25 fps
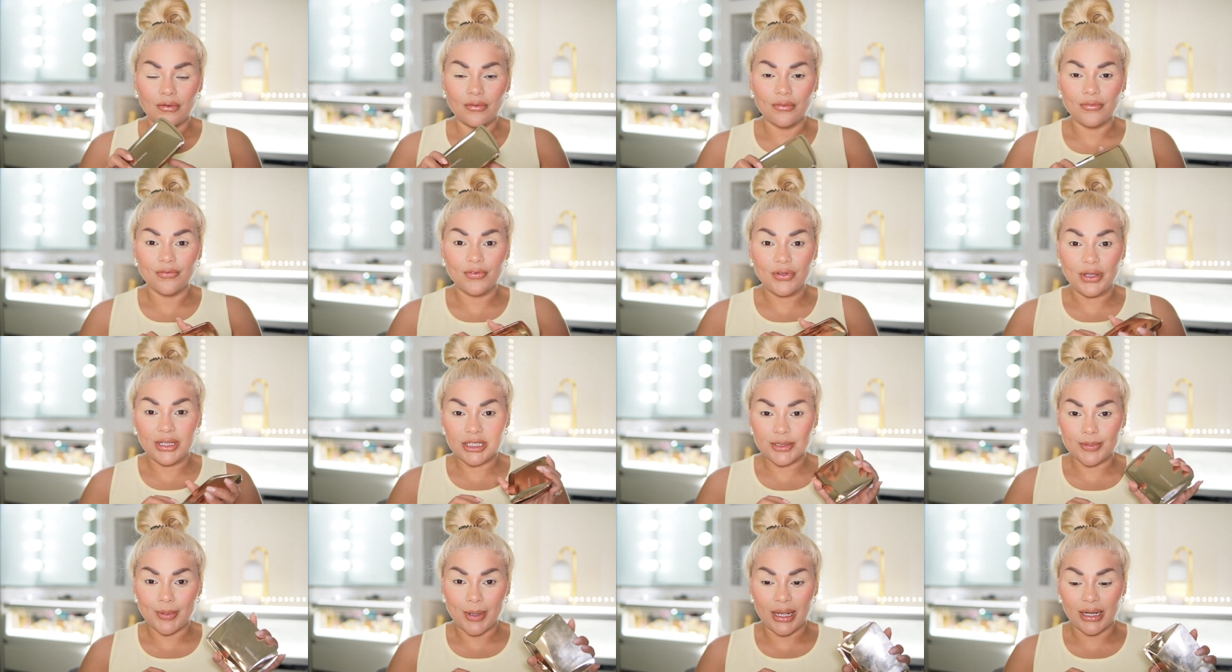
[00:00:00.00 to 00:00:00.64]

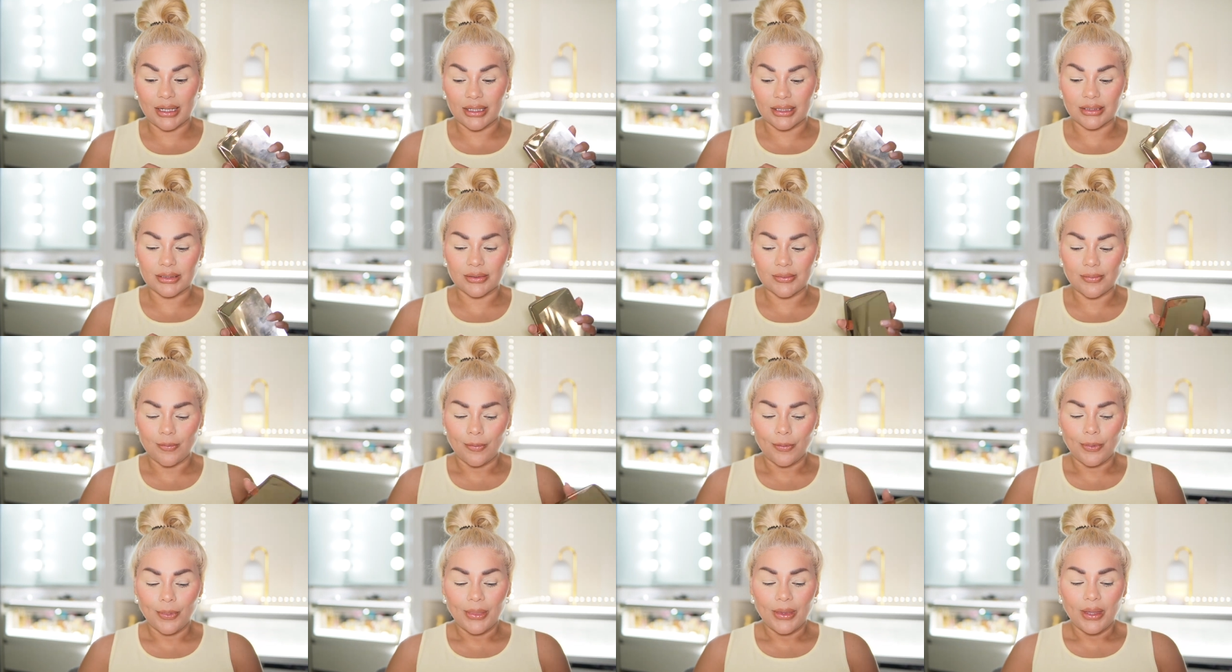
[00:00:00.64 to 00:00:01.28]
face palette
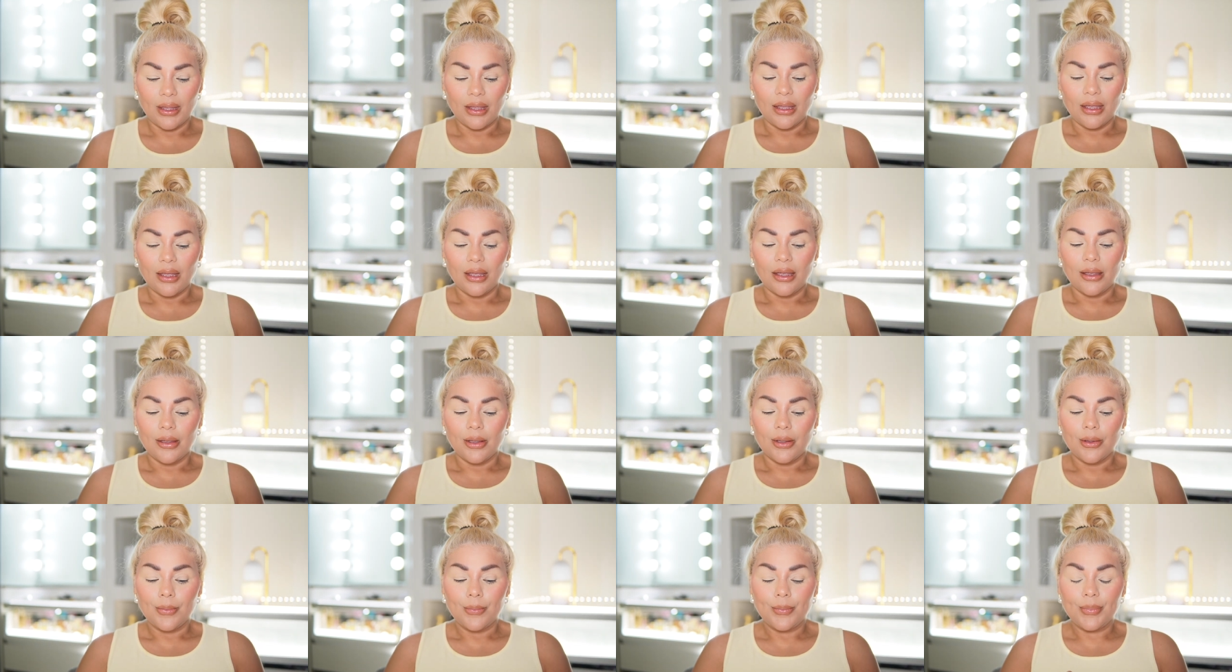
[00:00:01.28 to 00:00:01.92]

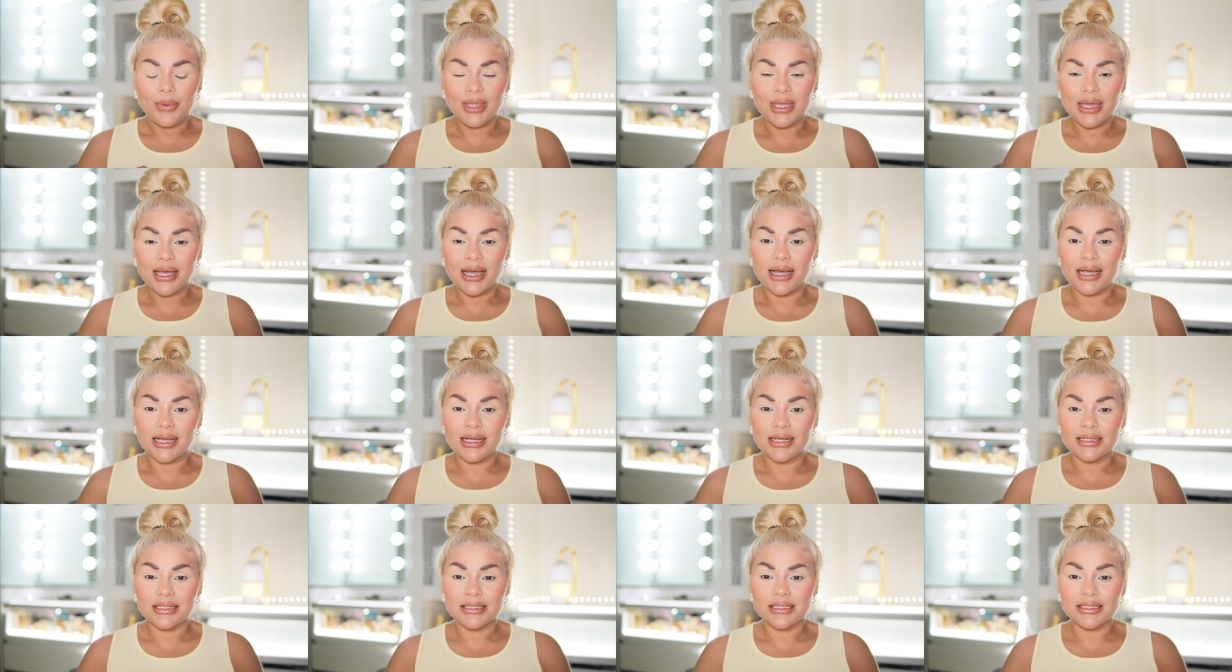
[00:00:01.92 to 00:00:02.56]

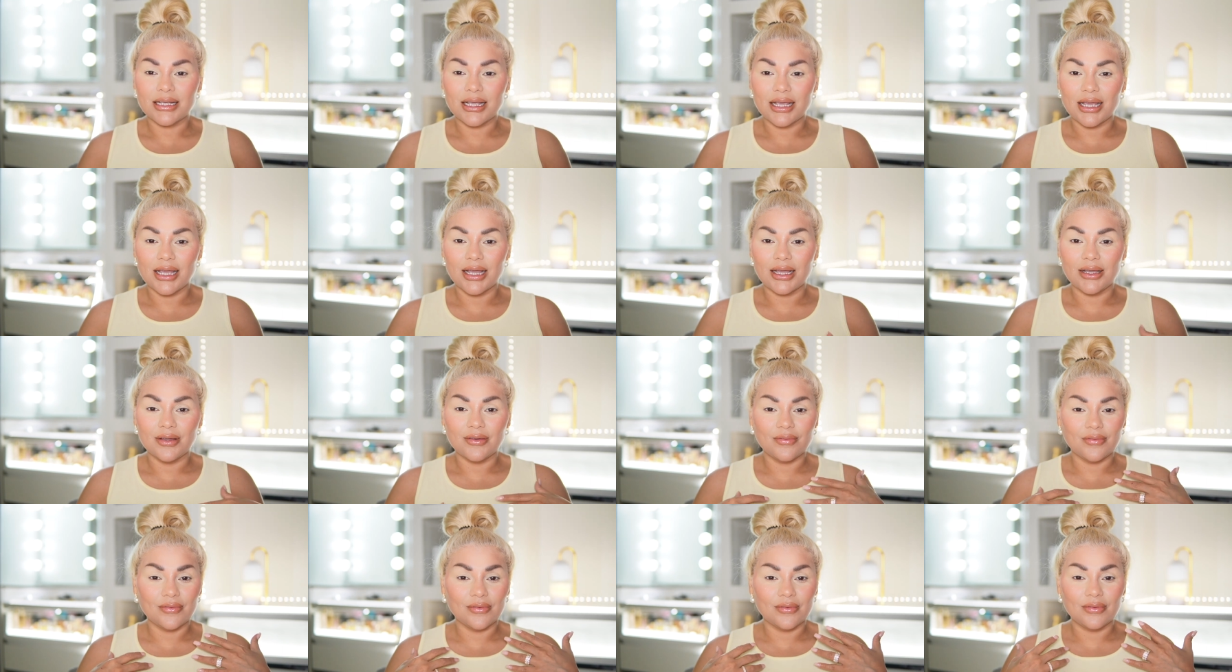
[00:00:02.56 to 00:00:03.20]
because
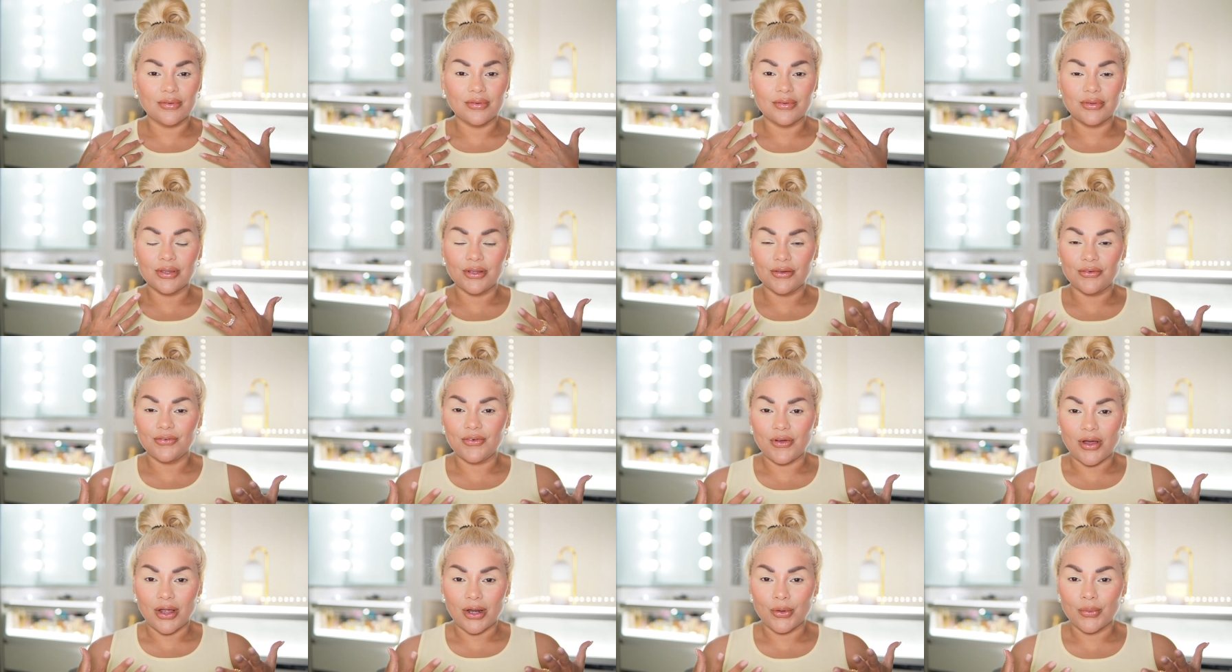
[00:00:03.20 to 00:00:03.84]
the
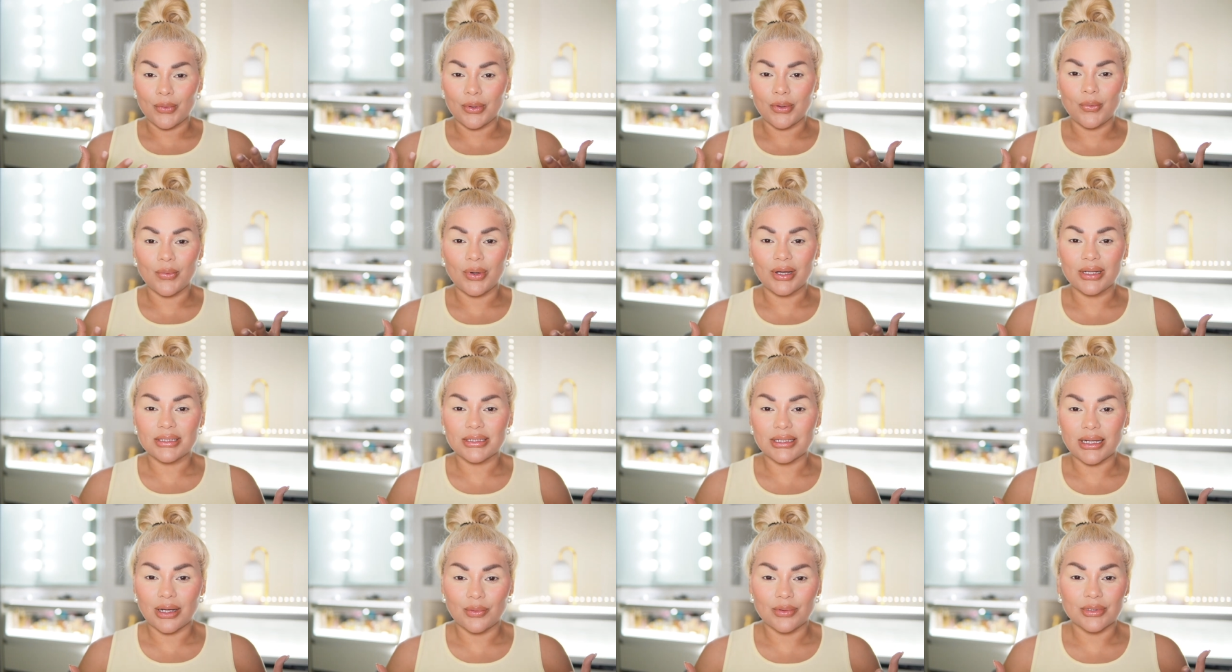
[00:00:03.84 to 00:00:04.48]
following
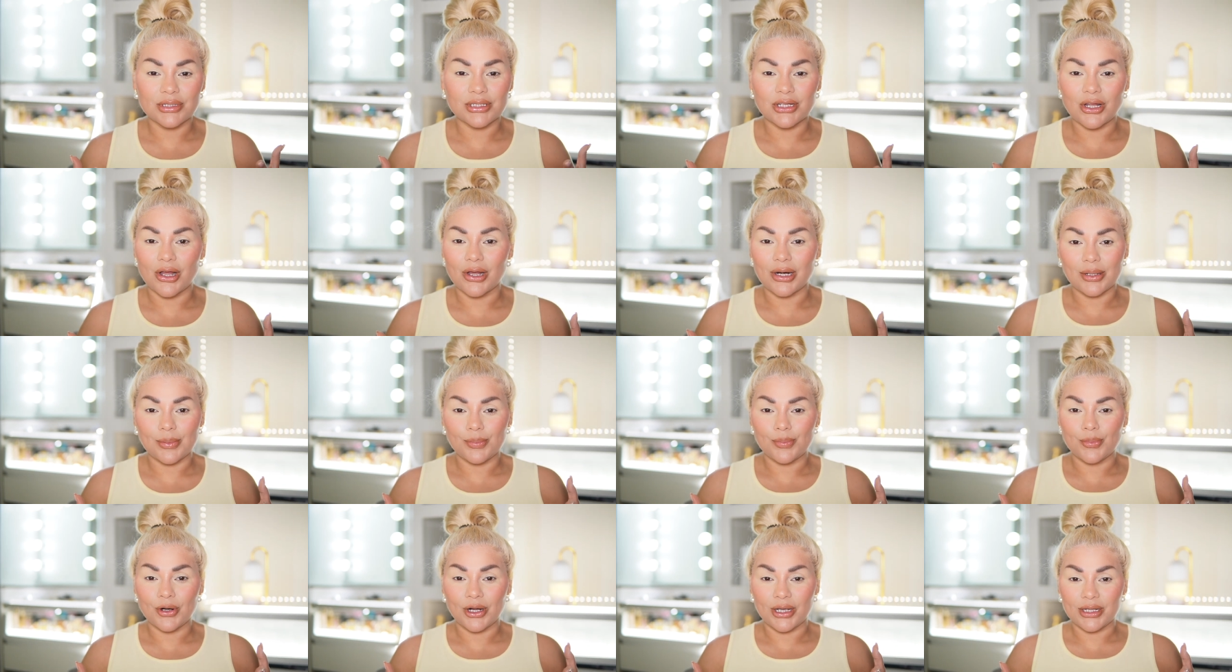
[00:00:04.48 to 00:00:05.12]
ones I was not
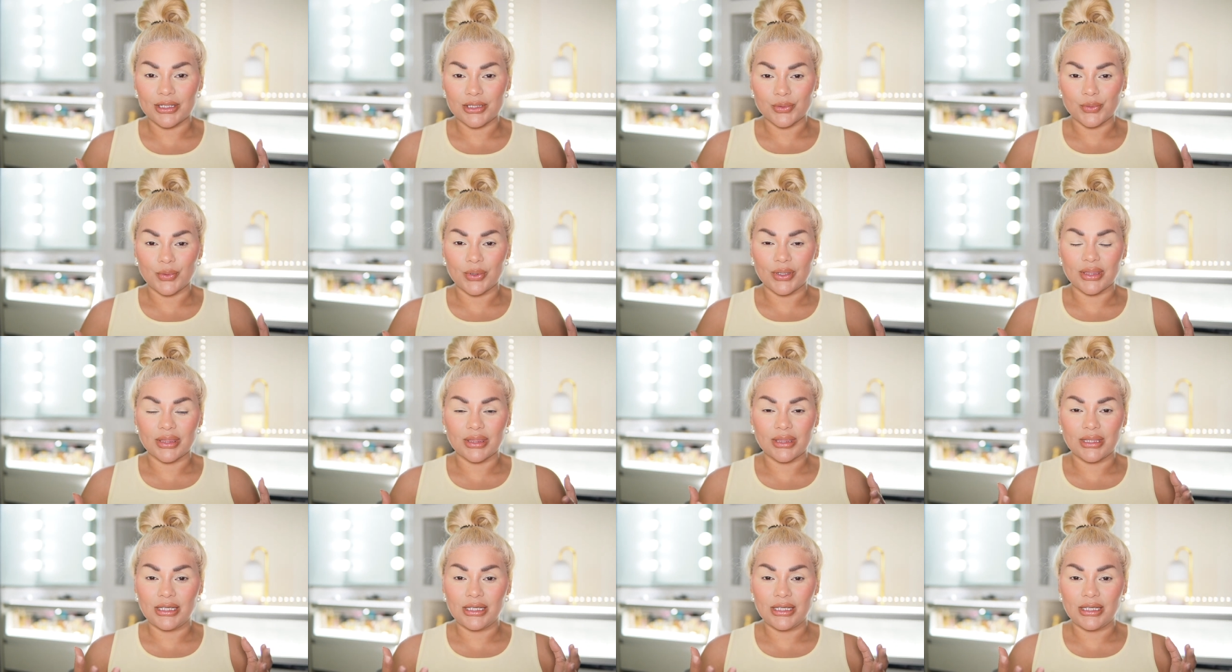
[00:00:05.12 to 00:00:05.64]
impressed with.